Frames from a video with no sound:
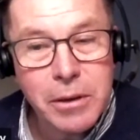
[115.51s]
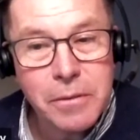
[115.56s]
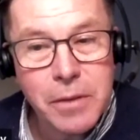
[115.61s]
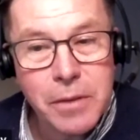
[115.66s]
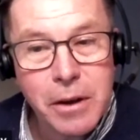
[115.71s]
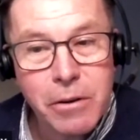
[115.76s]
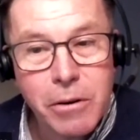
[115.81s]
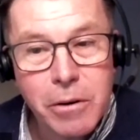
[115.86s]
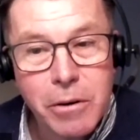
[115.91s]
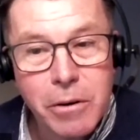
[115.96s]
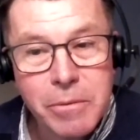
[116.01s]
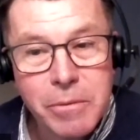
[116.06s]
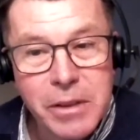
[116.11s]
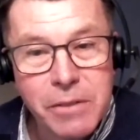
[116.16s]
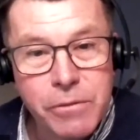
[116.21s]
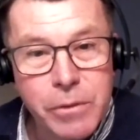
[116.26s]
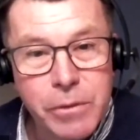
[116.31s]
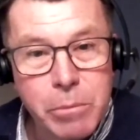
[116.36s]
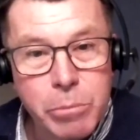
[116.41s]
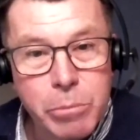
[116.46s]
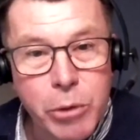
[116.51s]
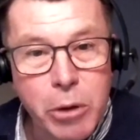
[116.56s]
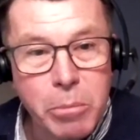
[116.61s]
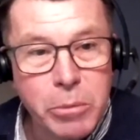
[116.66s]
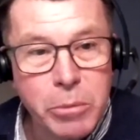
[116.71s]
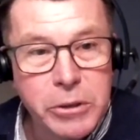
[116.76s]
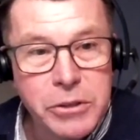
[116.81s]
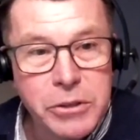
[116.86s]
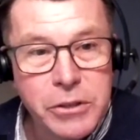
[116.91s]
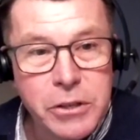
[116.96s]
there are different
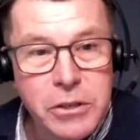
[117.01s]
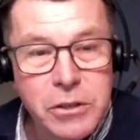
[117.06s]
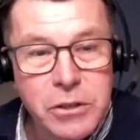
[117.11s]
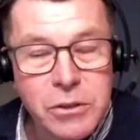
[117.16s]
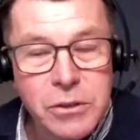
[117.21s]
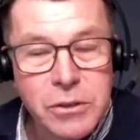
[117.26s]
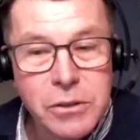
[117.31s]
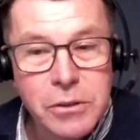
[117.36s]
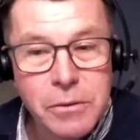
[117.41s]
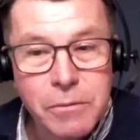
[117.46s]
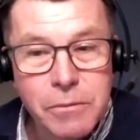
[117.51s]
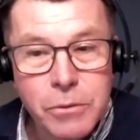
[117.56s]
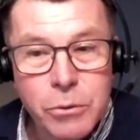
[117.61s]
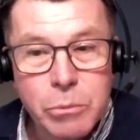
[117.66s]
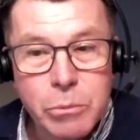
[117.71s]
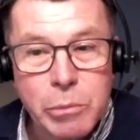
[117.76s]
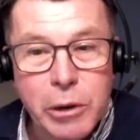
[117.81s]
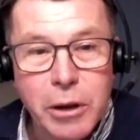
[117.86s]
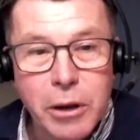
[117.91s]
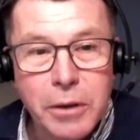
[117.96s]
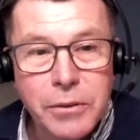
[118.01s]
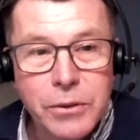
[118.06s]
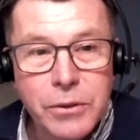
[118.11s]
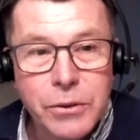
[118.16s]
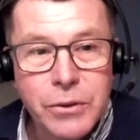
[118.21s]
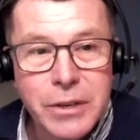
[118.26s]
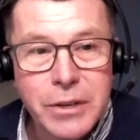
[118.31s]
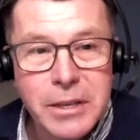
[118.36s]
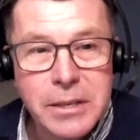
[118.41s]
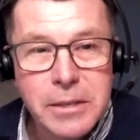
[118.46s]
purposes to plant
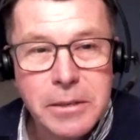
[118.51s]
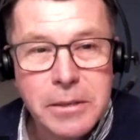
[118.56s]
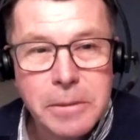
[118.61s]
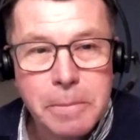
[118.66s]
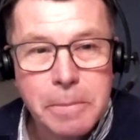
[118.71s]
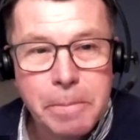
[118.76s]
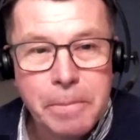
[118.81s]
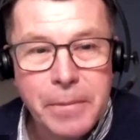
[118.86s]
trees.